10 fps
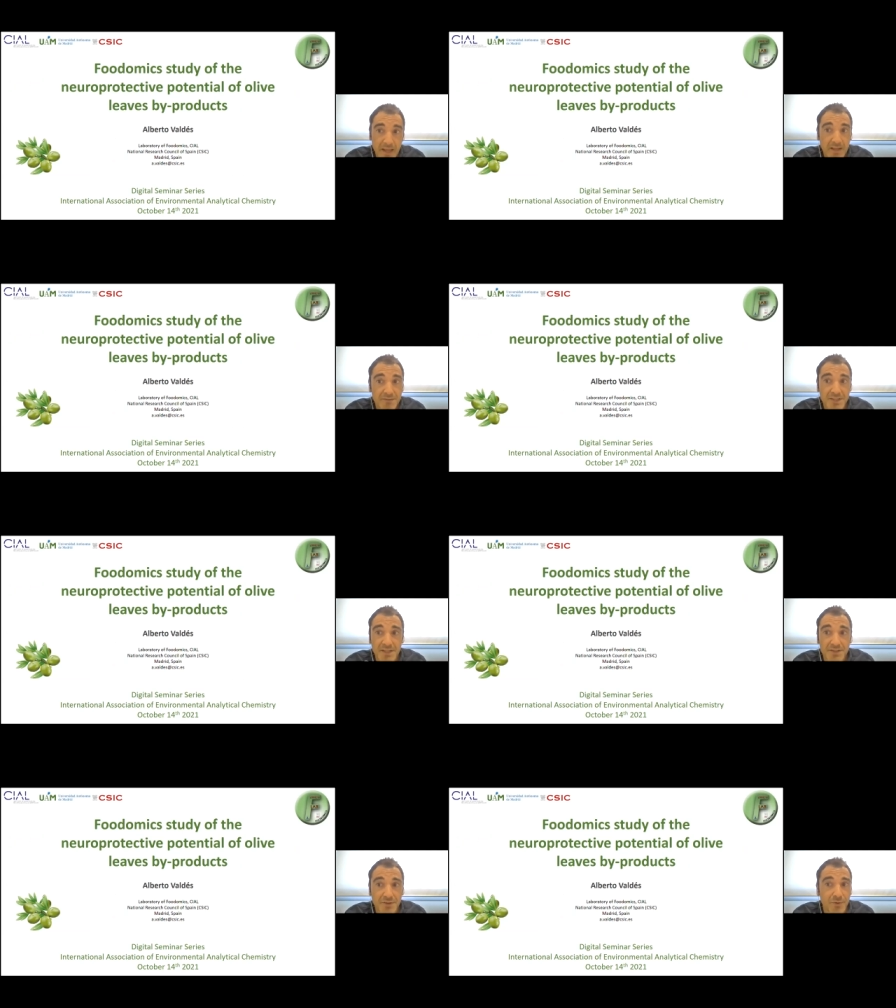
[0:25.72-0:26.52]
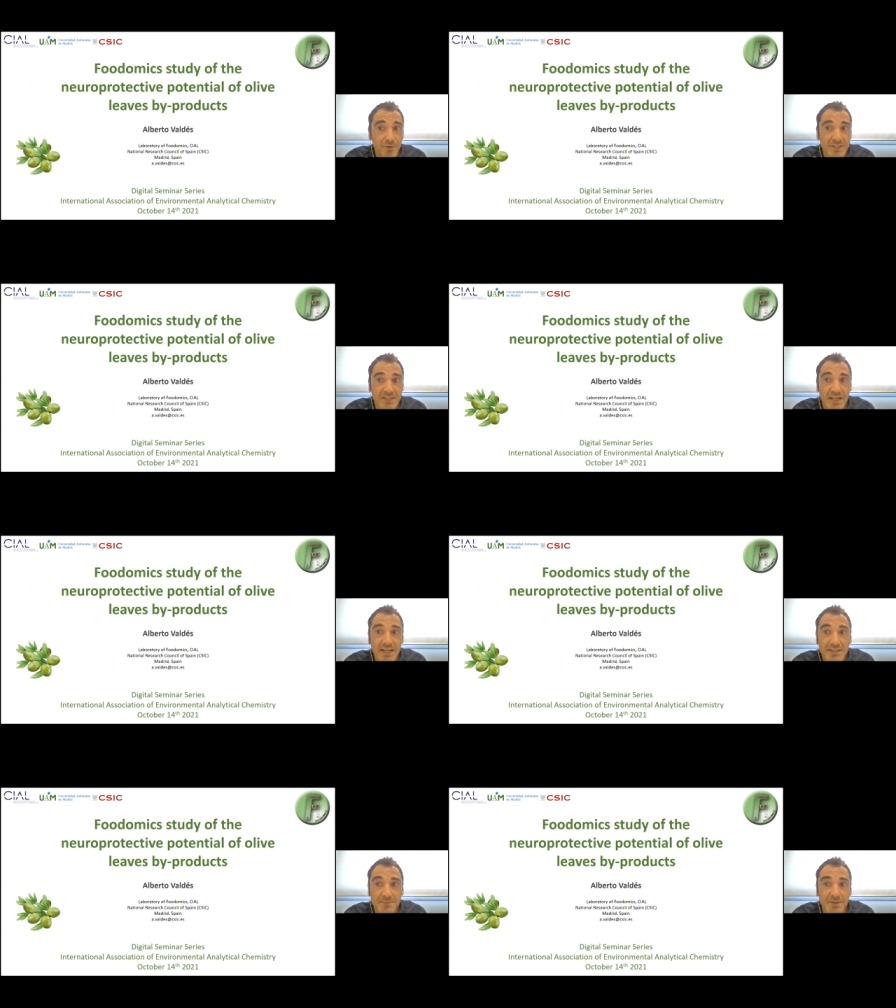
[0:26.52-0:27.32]
I have changed all the
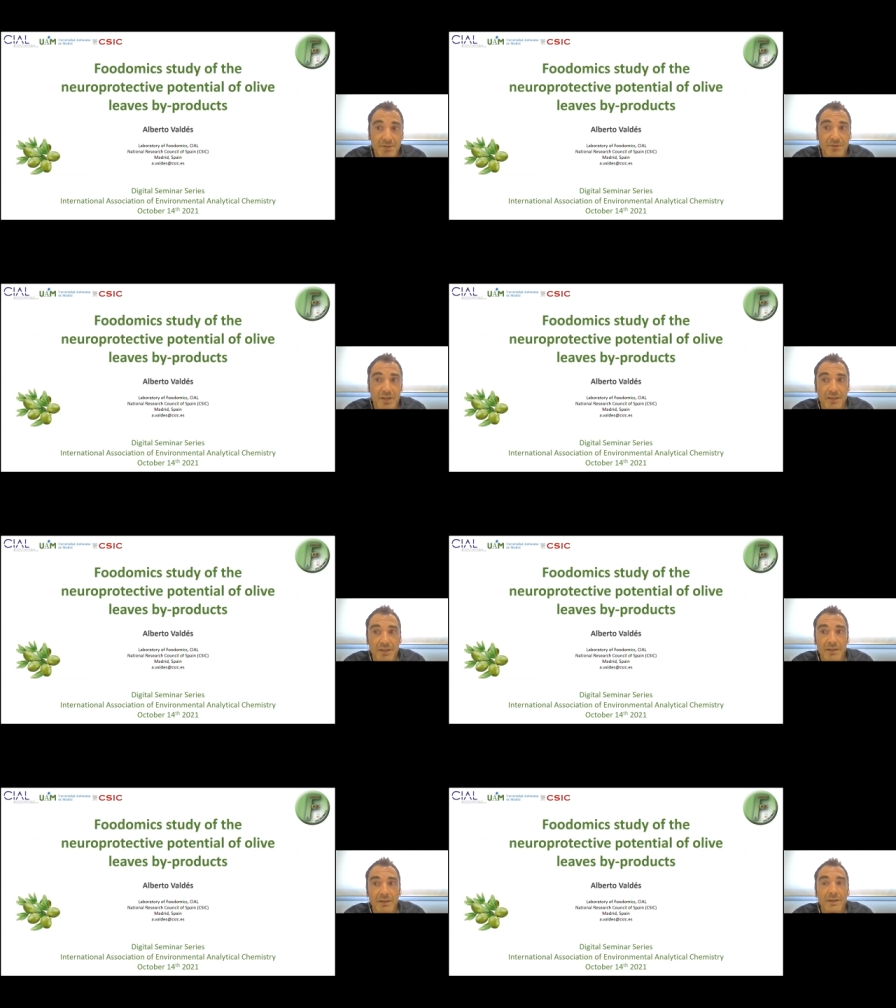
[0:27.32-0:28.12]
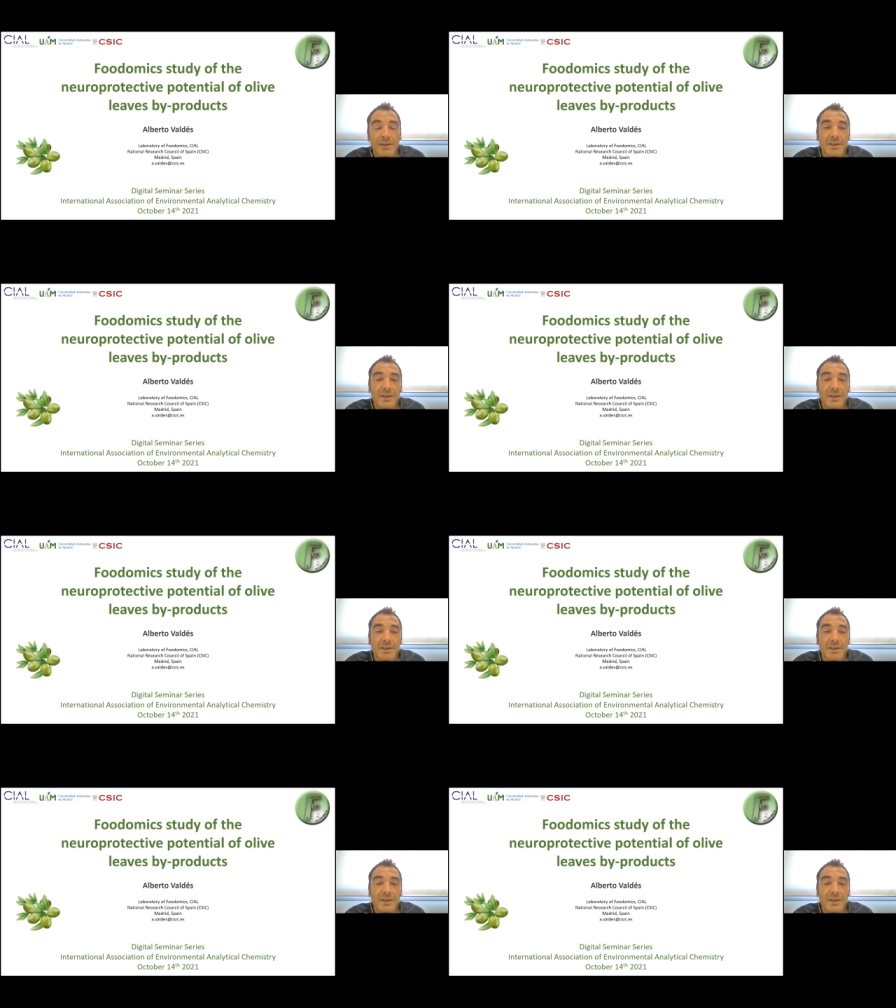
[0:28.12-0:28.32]
slides because I think